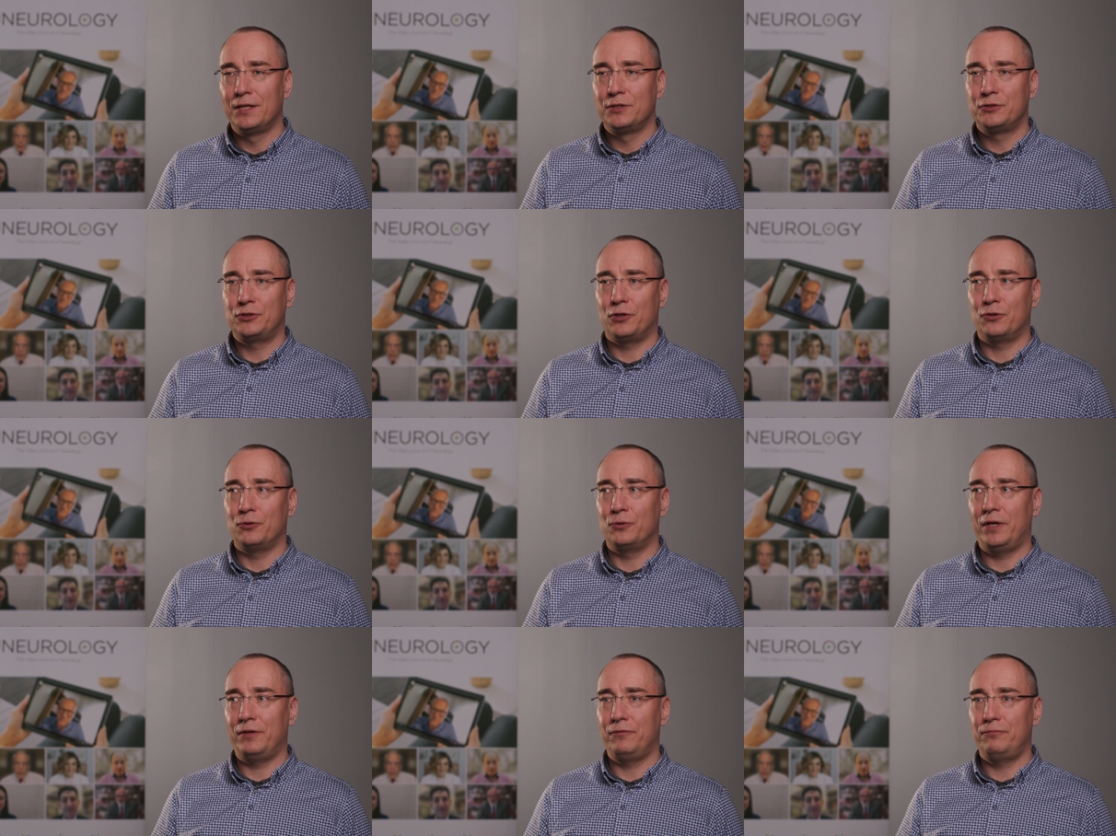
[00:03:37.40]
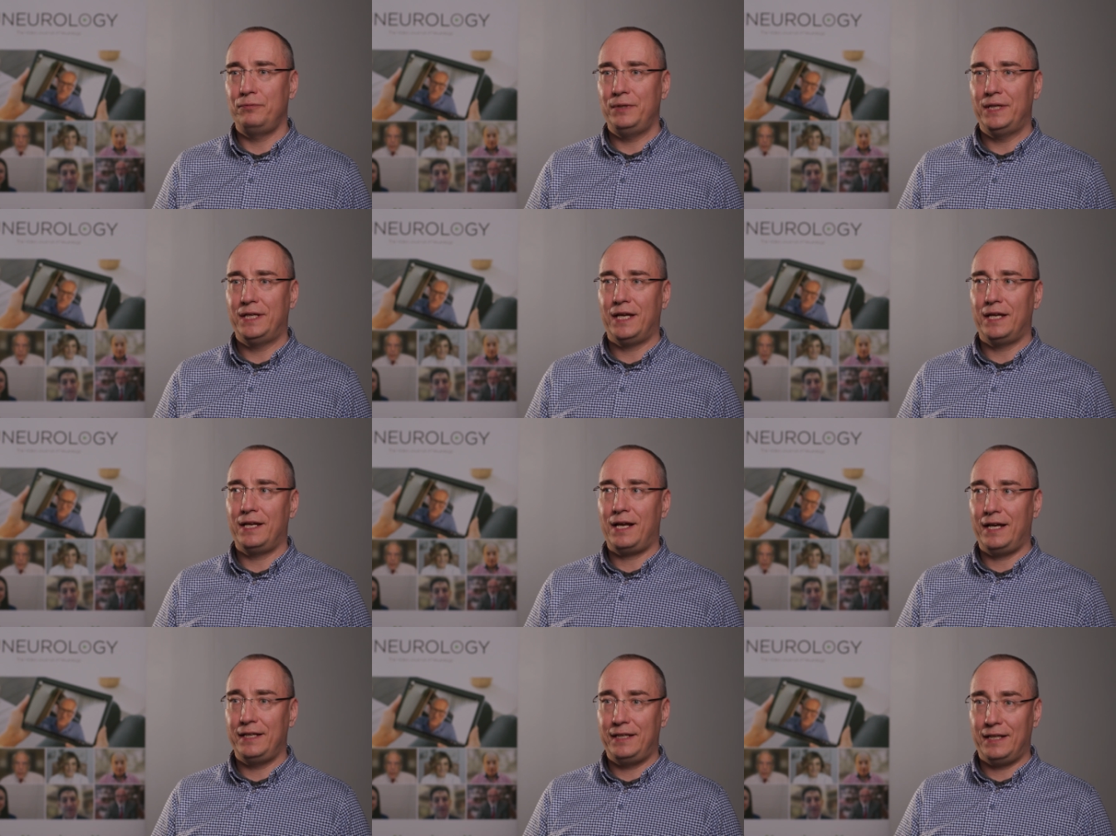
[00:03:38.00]
So if we
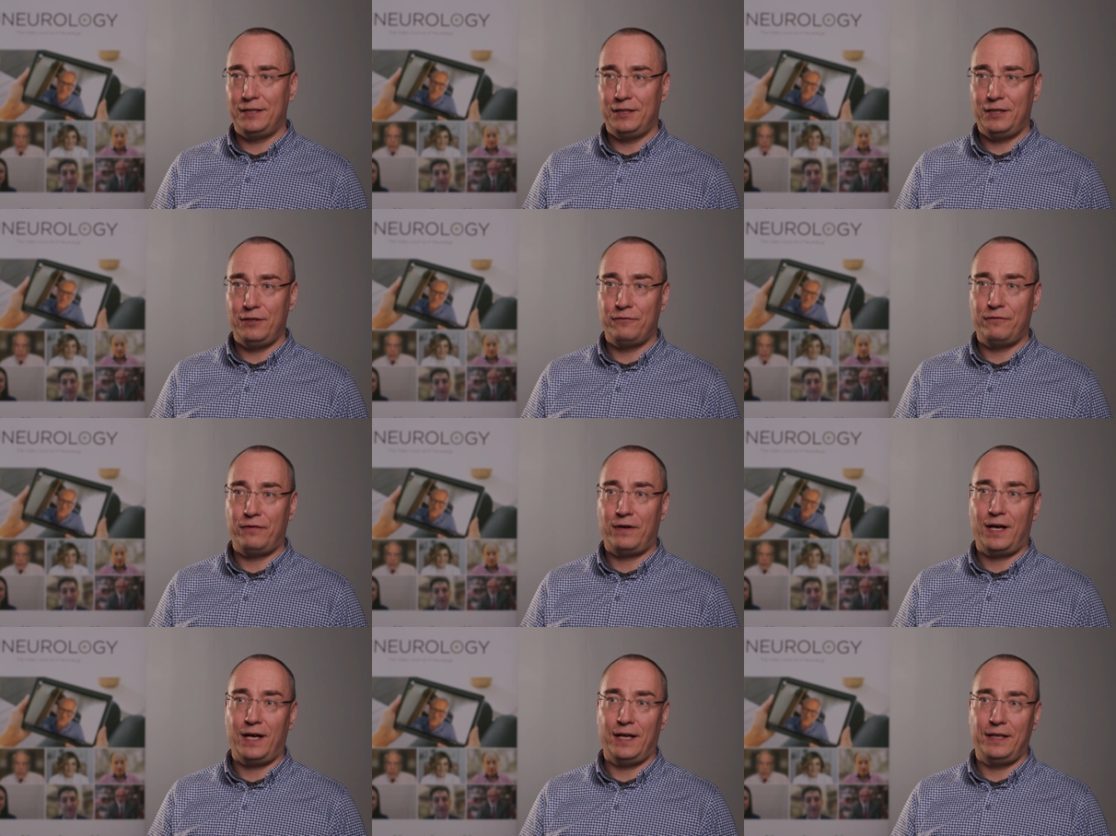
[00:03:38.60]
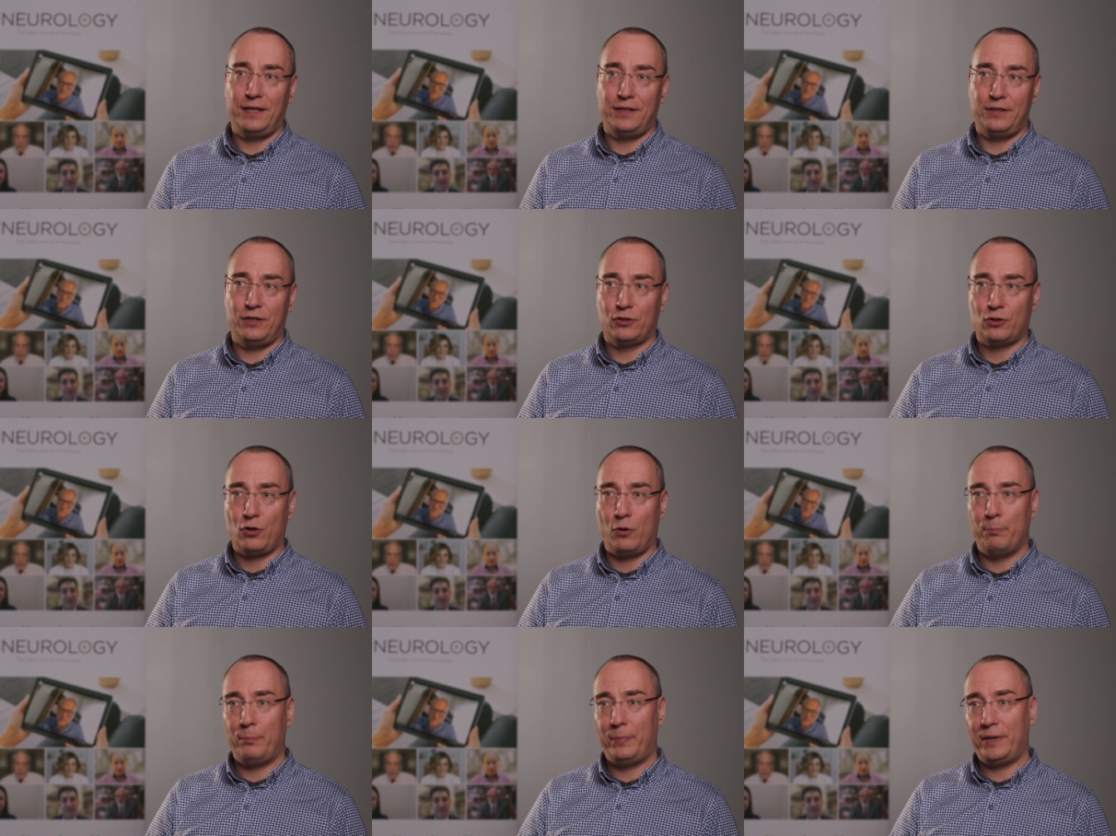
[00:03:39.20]
can identify that the
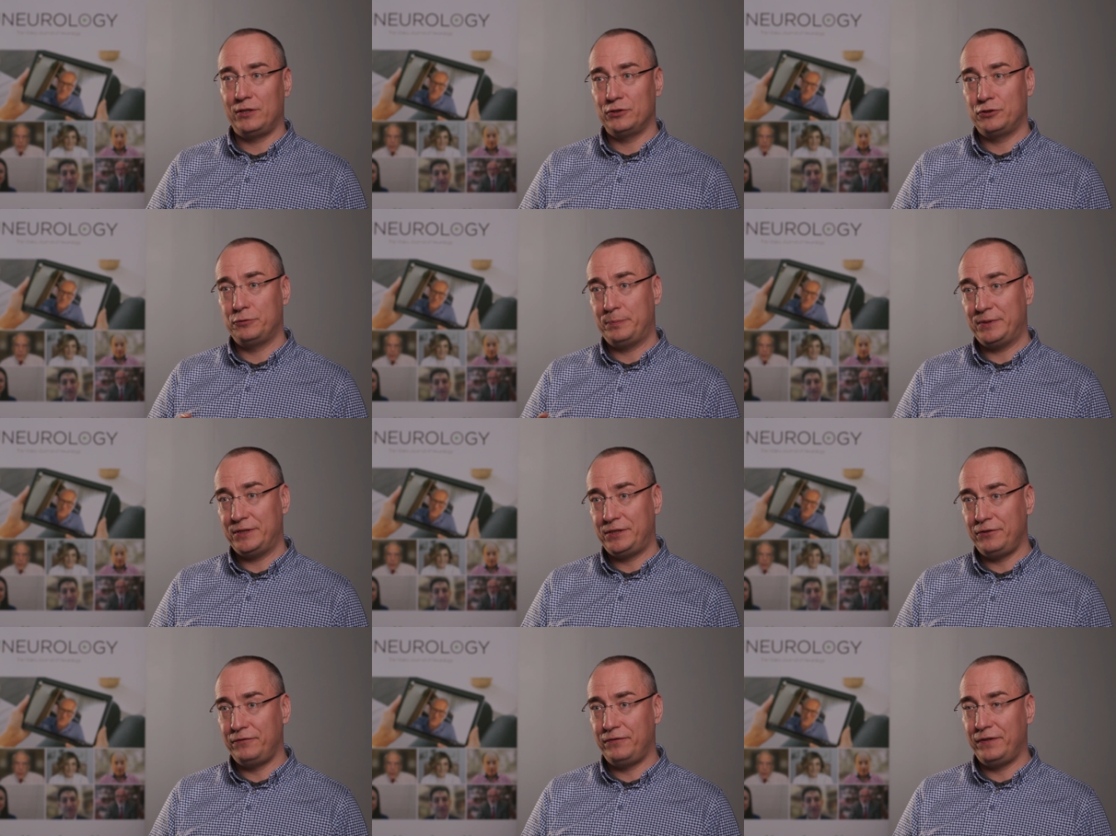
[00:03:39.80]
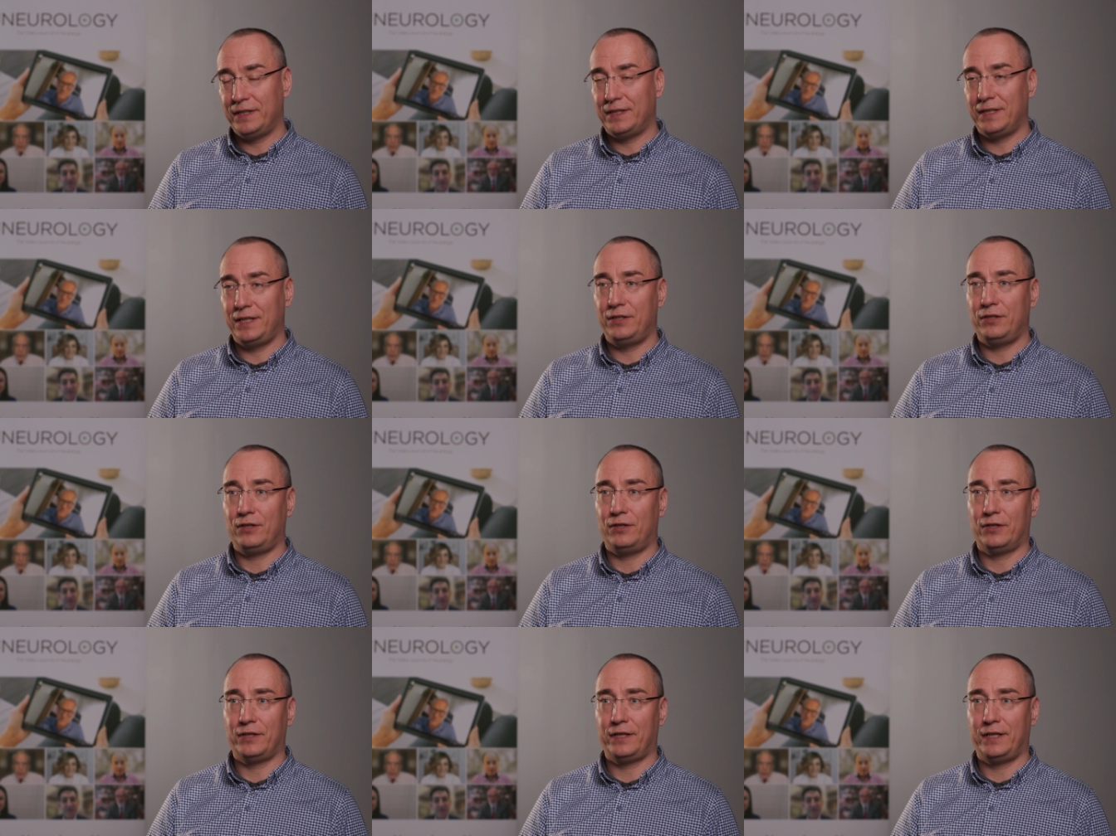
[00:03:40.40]
compound specifically
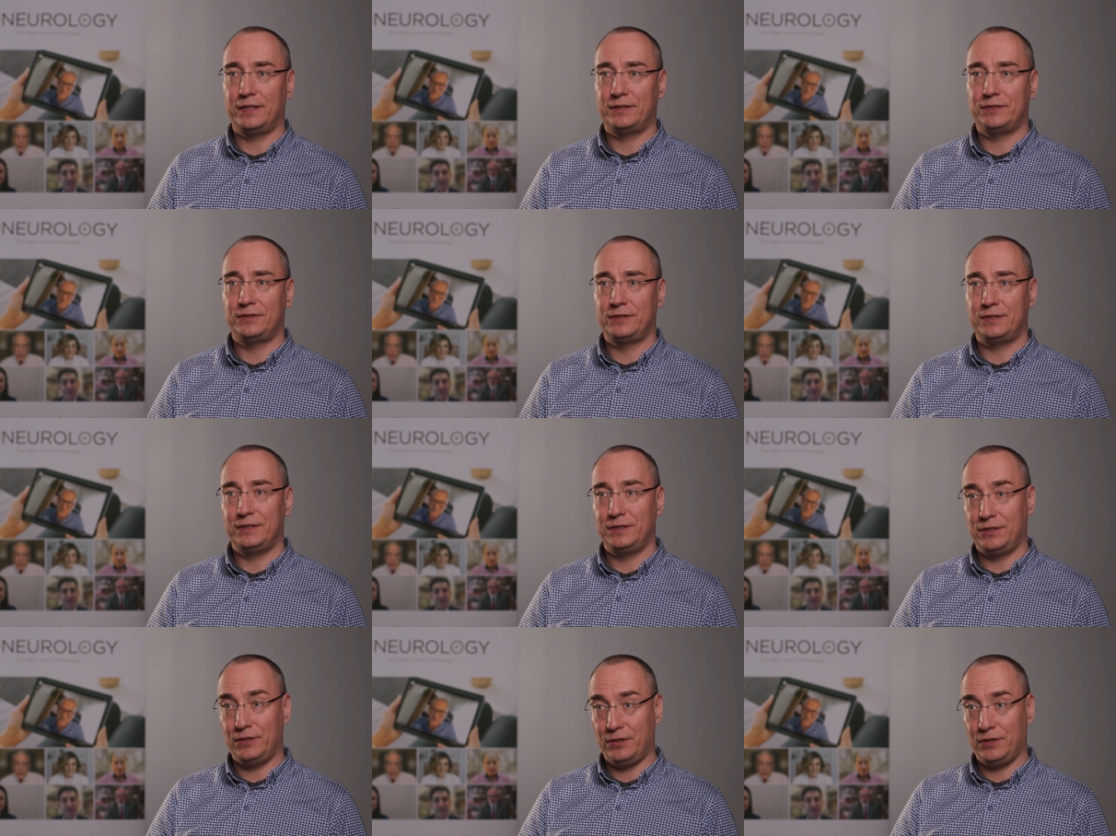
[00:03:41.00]
targets